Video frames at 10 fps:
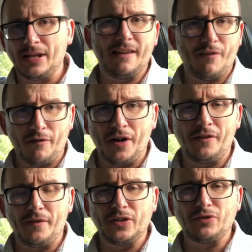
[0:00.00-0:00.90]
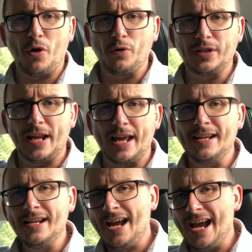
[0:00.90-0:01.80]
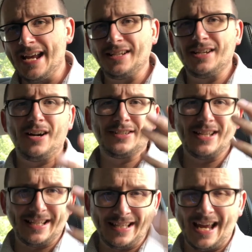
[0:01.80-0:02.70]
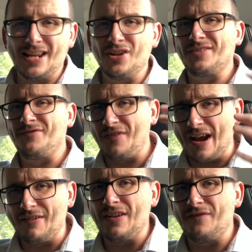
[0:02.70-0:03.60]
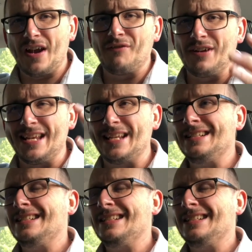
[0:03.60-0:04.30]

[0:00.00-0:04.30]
of his role today. Hayden Carter again looked very, very